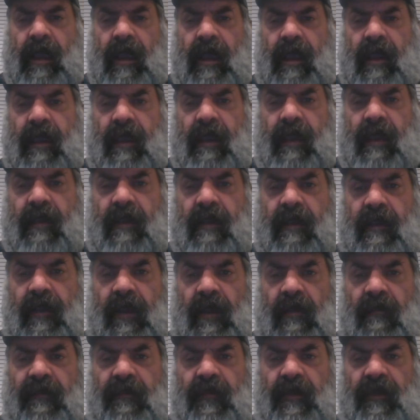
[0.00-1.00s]
it, it,
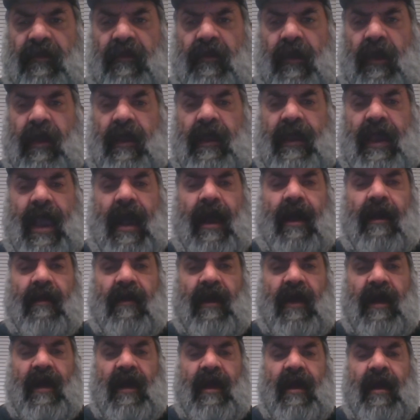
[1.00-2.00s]
you know, free, yeah,
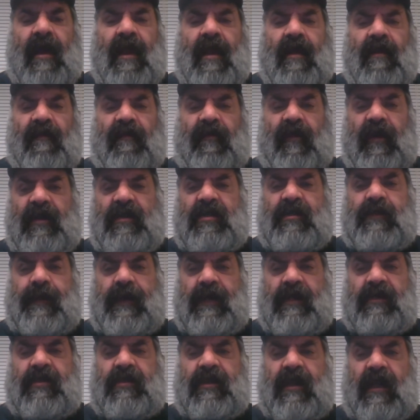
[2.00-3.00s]
free
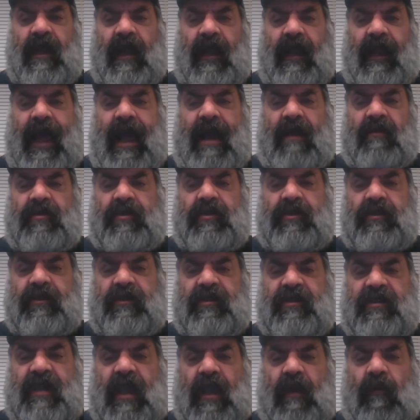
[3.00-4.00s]
speech allows you
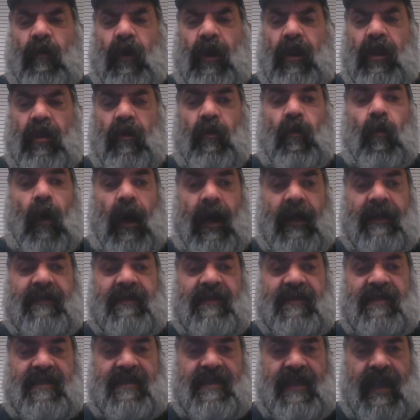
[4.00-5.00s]
to say what you
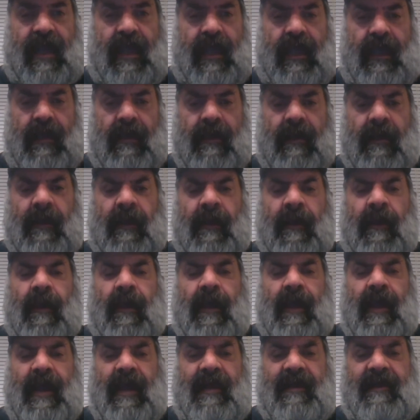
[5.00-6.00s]
want to say,
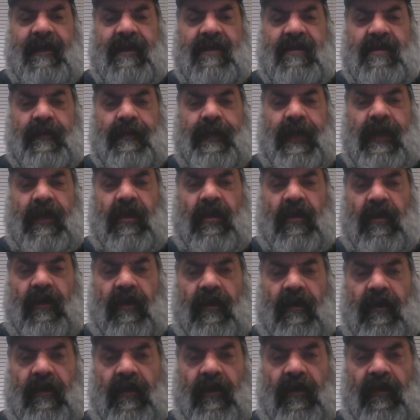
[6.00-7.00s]
it doesn't mean
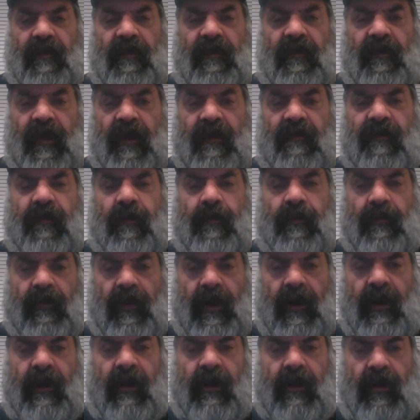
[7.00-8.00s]
you're you're free from
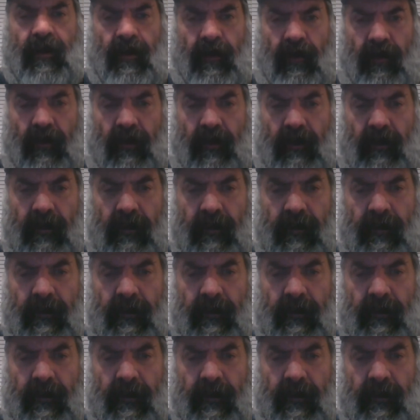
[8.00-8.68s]
ridicule